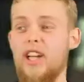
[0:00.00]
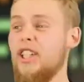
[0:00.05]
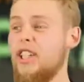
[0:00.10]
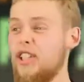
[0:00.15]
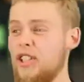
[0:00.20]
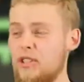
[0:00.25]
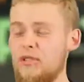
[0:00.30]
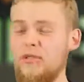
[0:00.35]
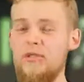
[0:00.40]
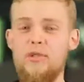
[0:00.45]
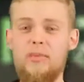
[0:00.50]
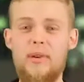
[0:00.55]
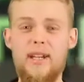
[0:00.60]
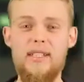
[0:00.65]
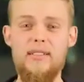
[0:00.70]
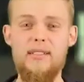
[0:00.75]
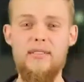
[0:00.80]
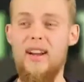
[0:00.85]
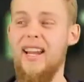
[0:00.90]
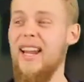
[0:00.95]
A huge
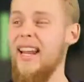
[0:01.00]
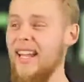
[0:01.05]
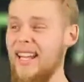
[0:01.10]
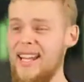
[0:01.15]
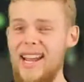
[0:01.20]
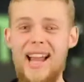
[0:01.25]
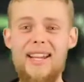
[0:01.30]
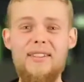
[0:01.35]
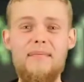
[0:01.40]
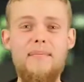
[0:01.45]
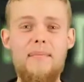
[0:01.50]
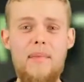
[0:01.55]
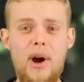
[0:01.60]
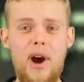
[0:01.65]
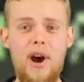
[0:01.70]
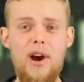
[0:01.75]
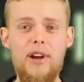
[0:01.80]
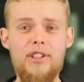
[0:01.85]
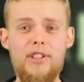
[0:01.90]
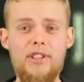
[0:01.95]
waste of time. He had
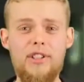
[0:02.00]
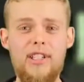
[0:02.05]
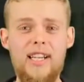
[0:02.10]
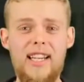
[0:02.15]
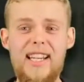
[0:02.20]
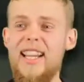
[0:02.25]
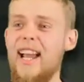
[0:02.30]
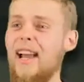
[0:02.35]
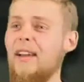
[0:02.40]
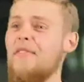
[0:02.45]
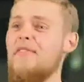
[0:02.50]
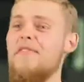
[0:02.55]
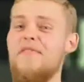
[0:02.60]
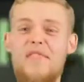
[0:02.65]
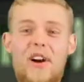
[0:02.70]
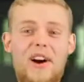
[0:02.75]
merch. He had